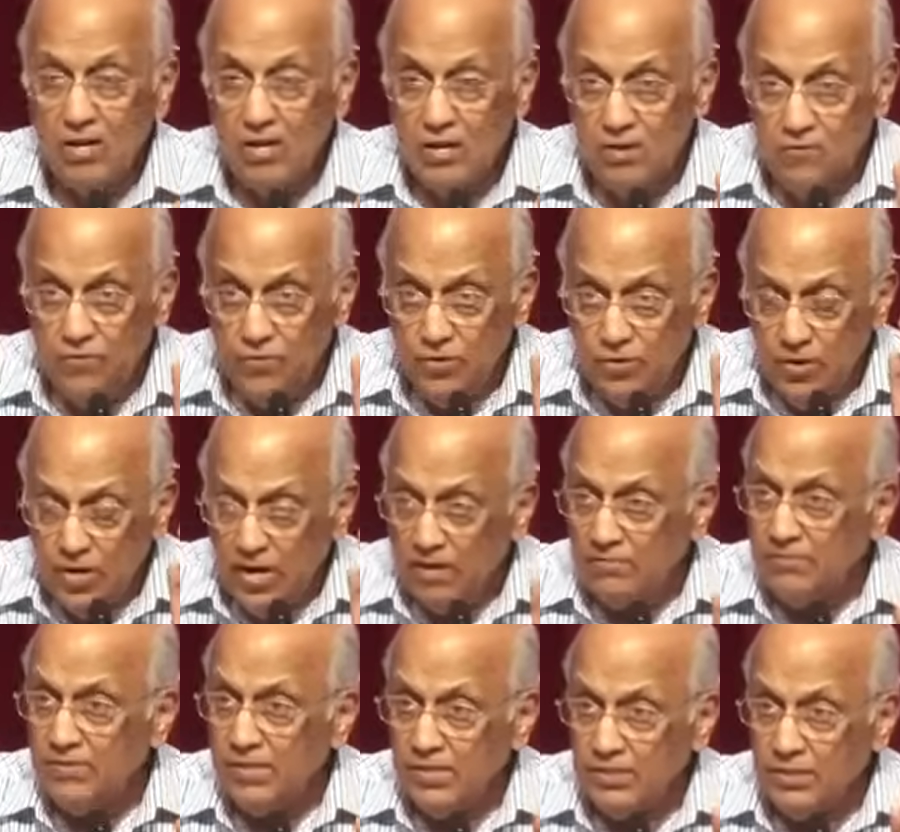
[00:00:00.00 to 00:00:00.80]
if you
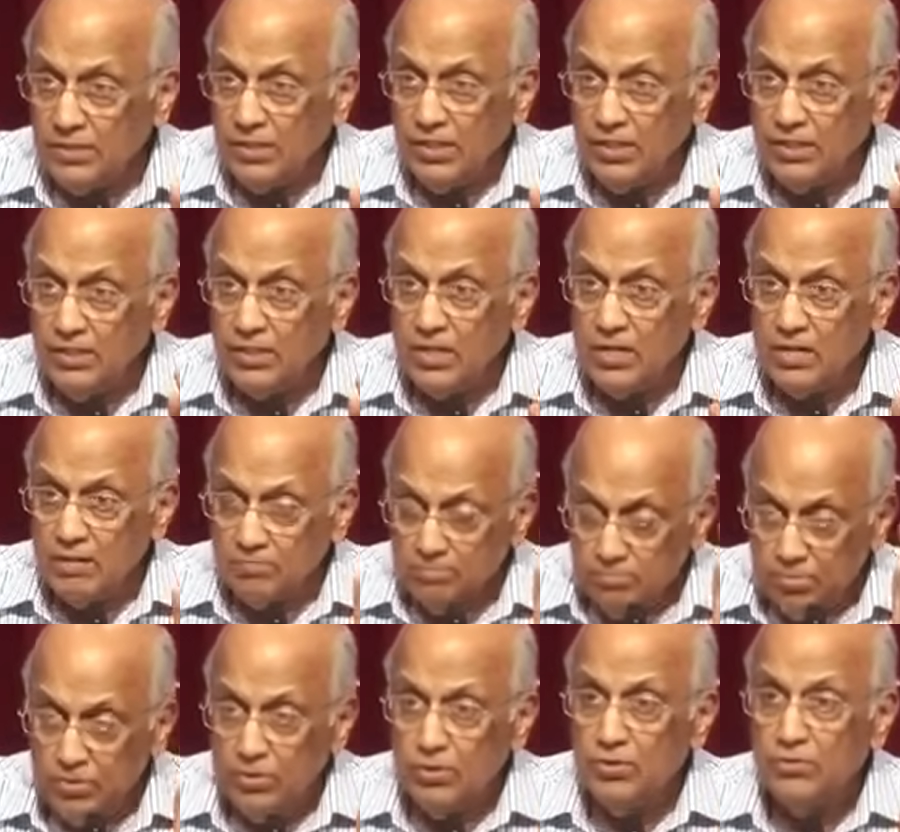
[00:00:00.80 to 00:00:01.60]
love these things that are
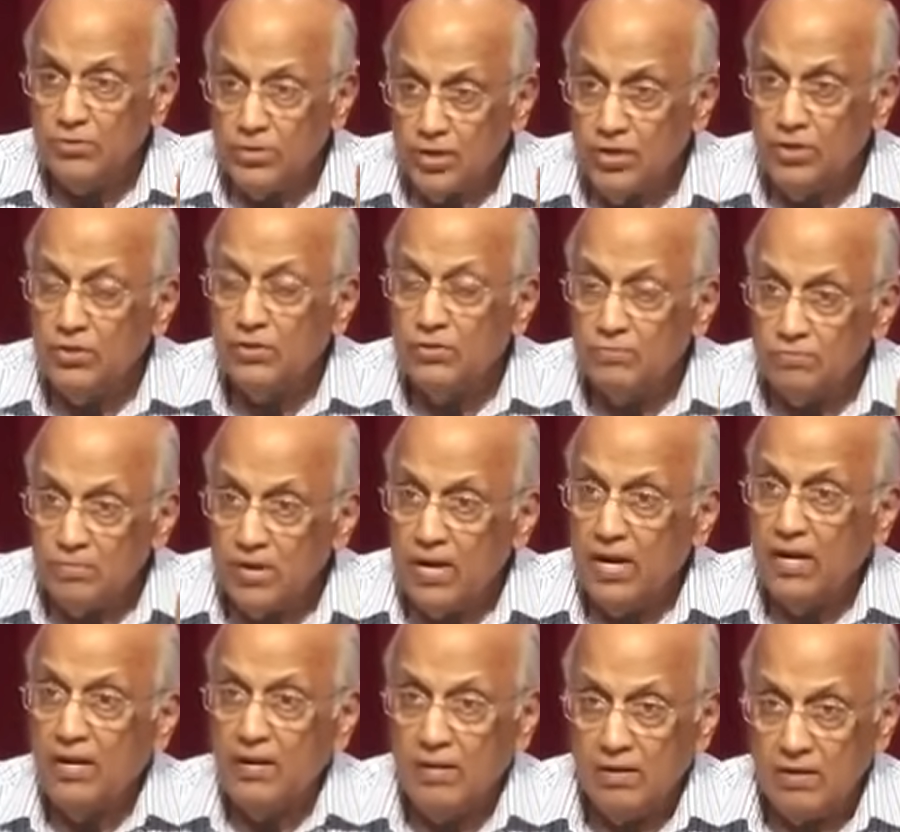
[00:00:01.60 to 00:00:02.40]
polluting your
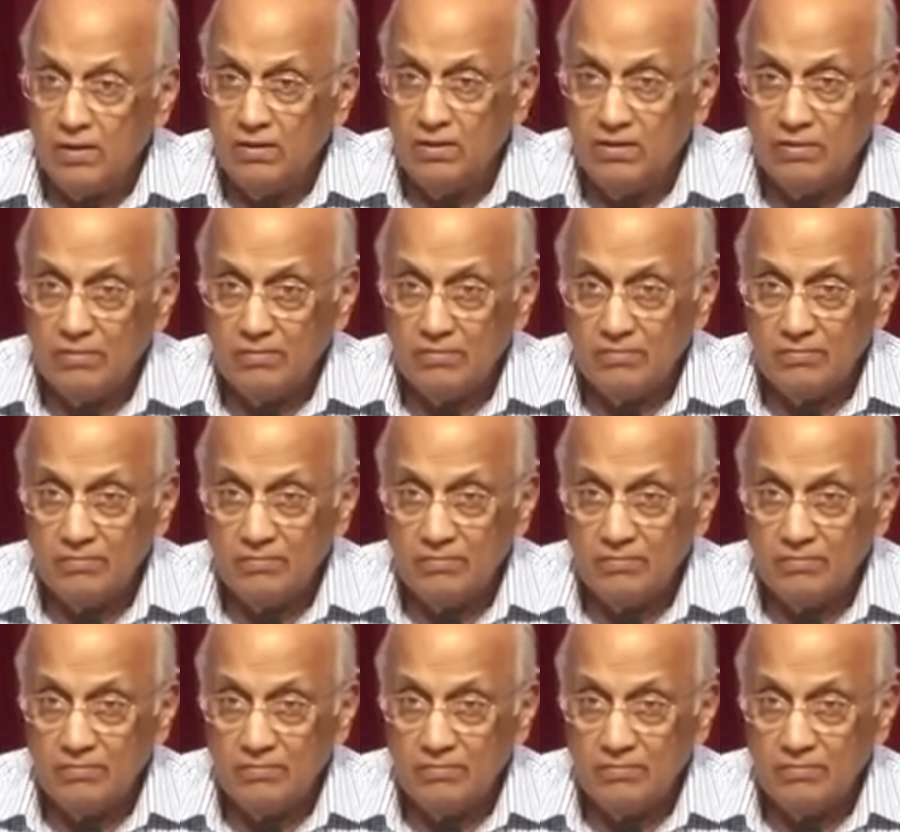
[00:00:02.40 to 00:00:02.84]
mind,